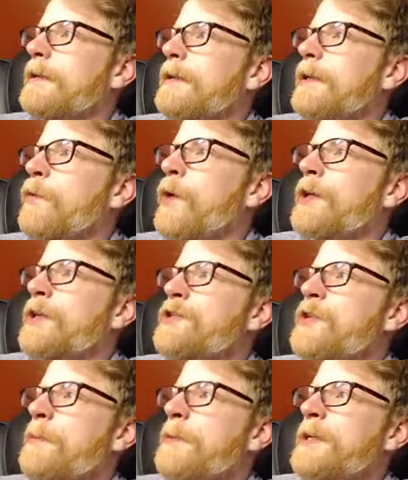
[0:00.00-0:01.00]
Well, you
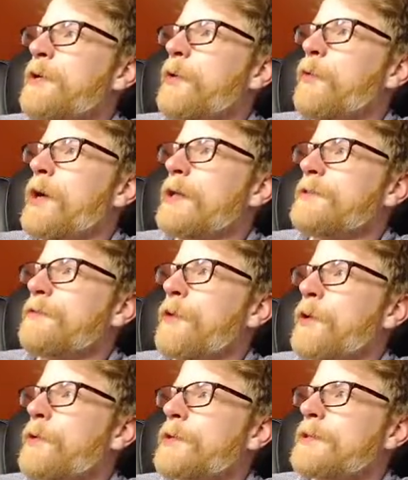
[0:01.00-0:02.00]
saw me do it once,
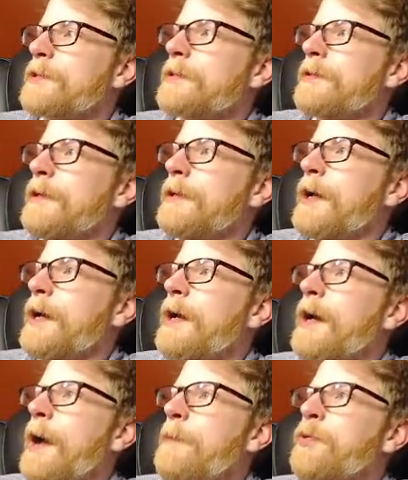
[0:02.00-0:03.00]
folks.
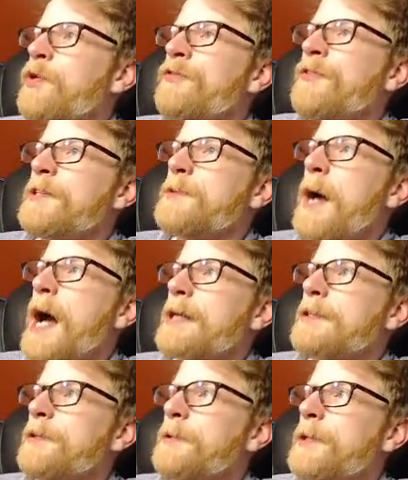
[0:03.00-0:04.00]
I proved it's
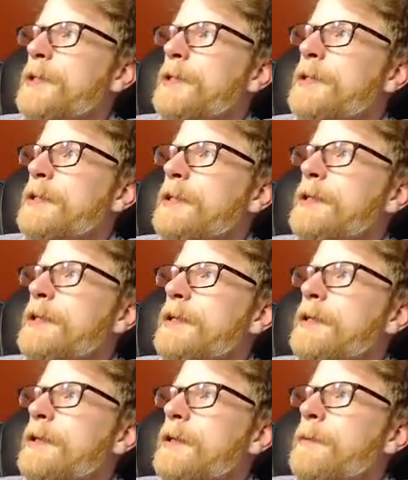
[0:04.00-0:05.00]
possible.
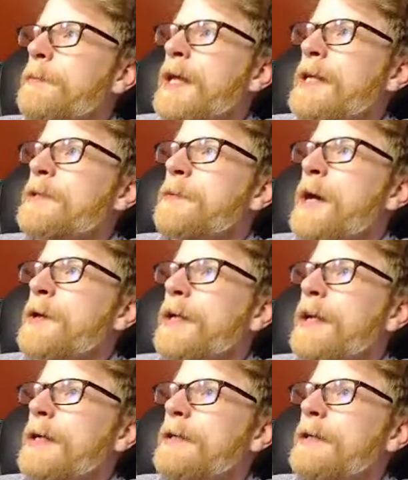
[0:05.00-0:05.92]
But that's about it.